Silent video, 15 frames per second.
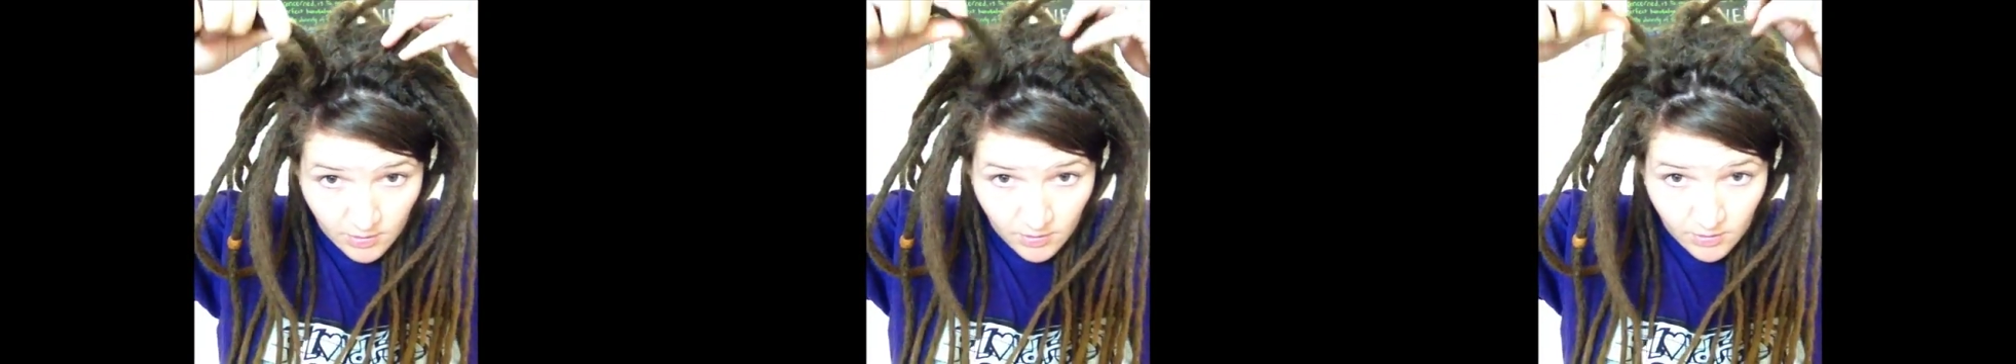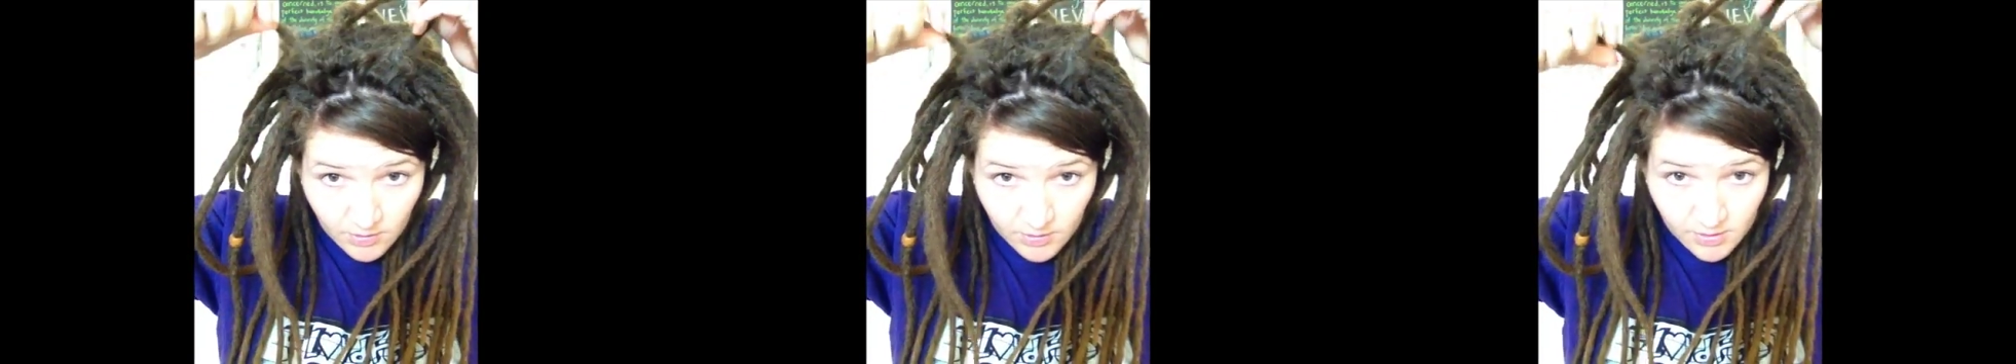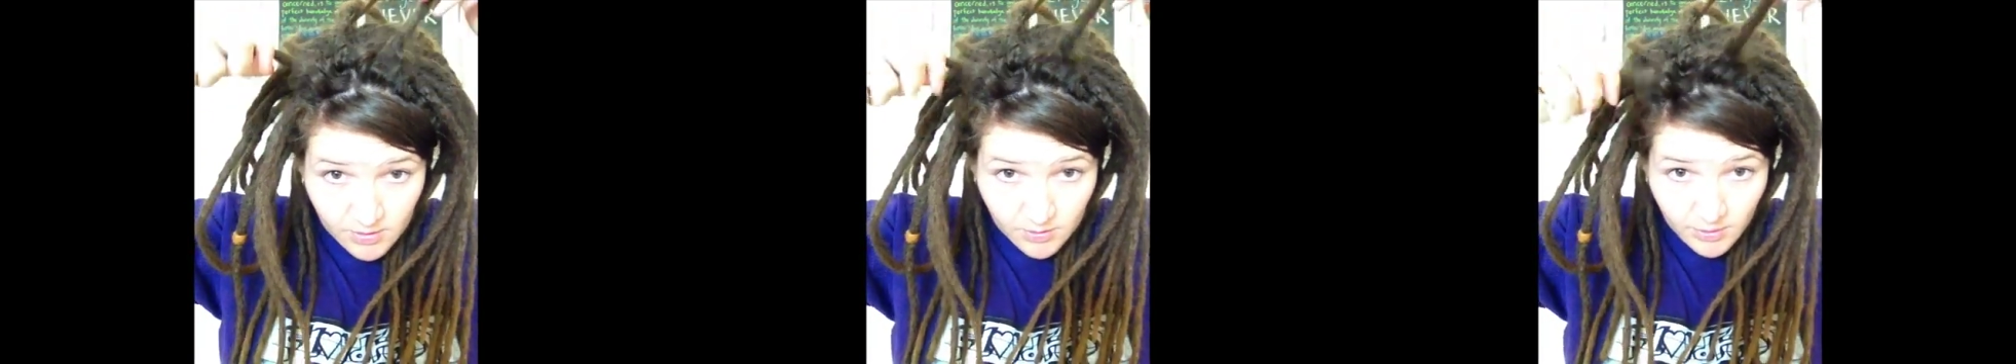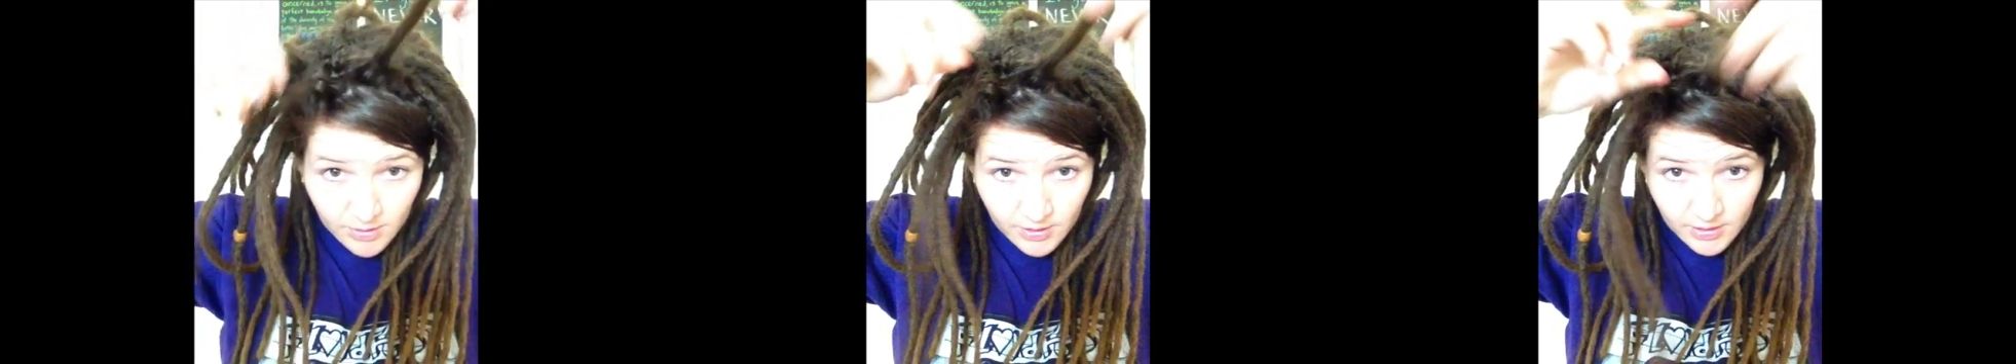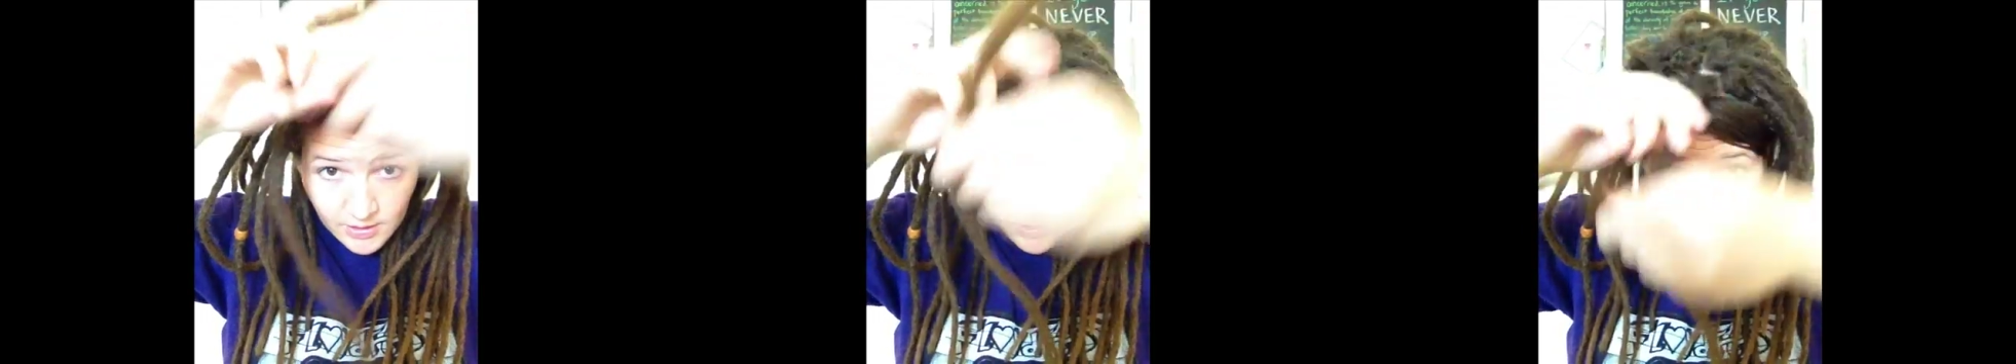this
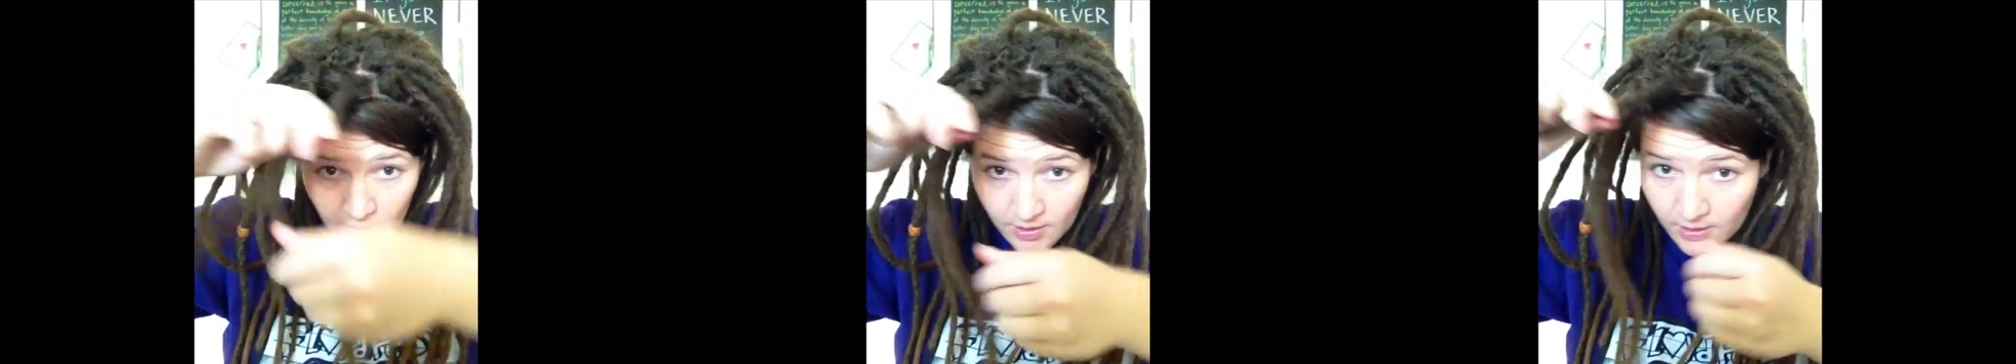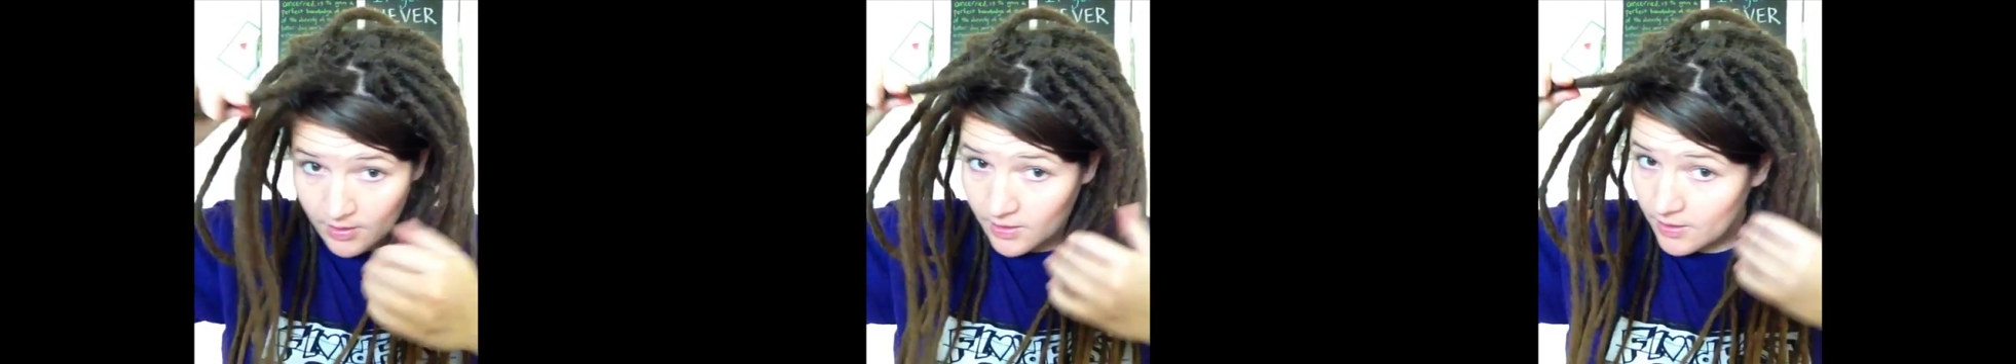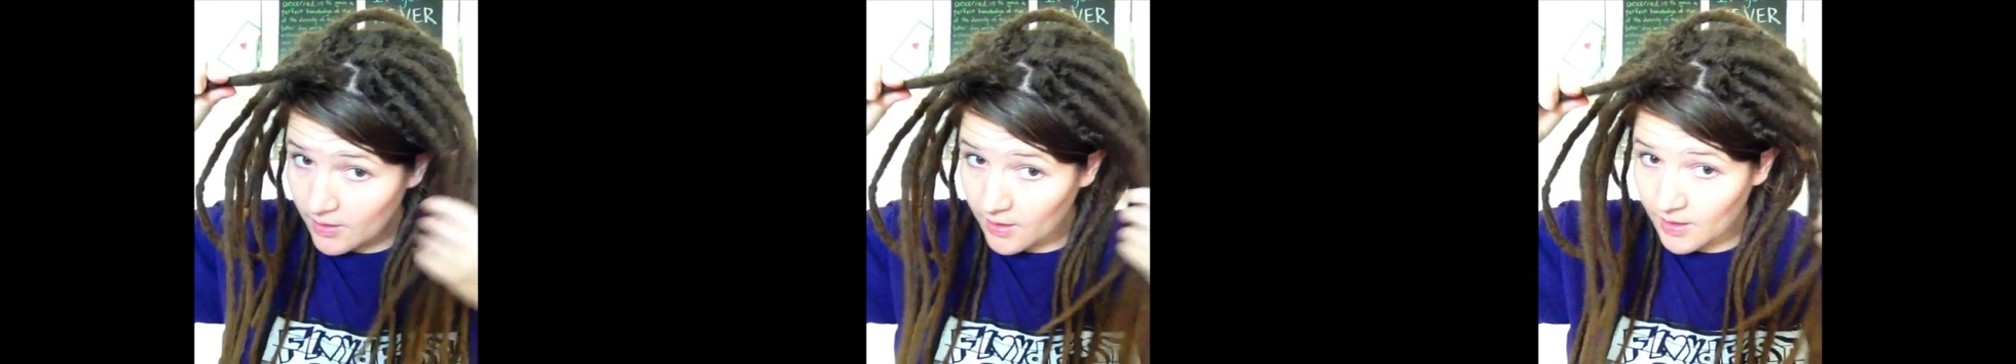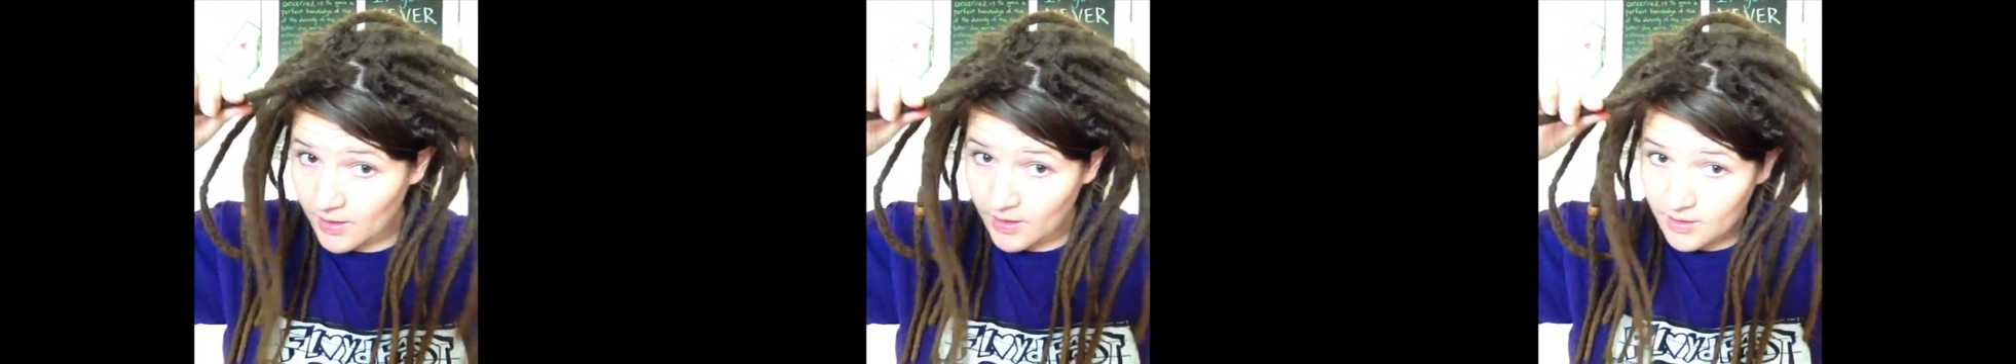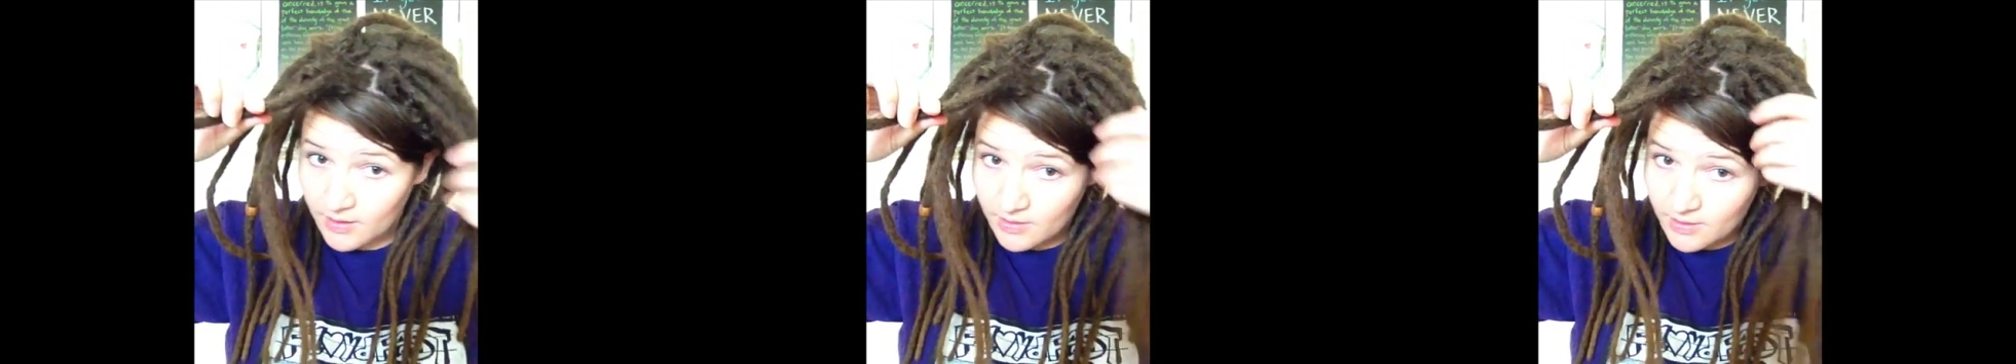one
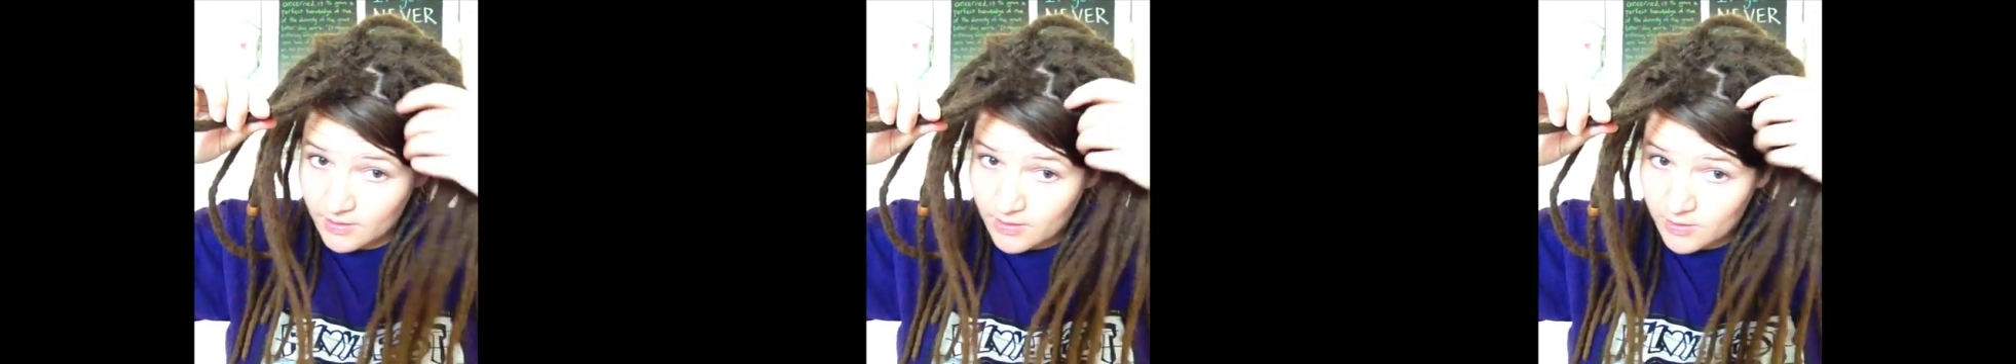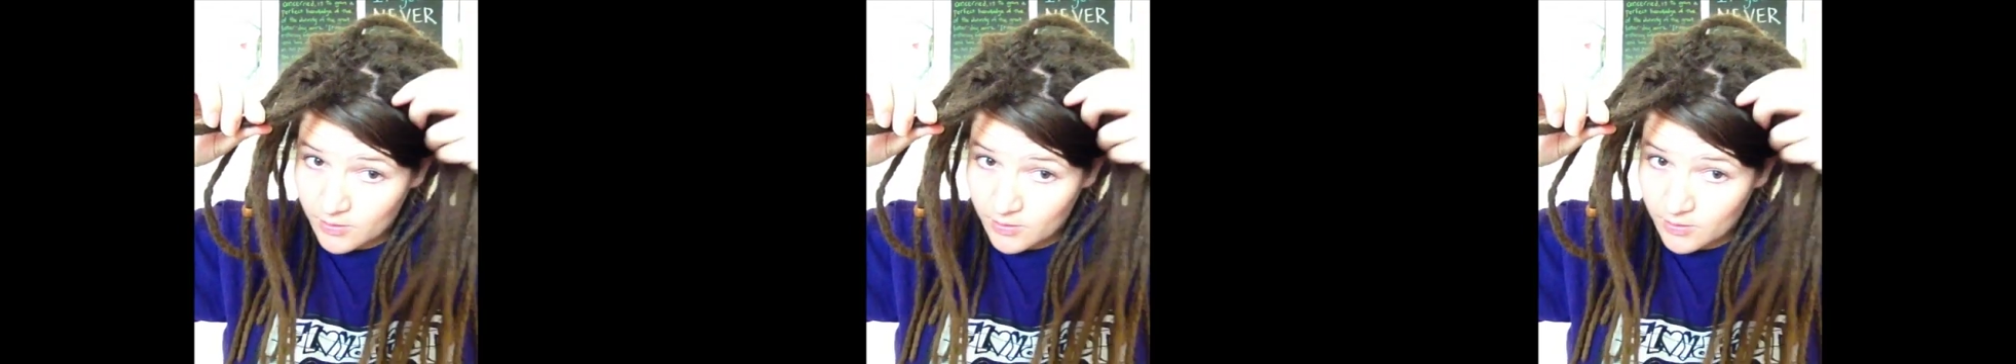and this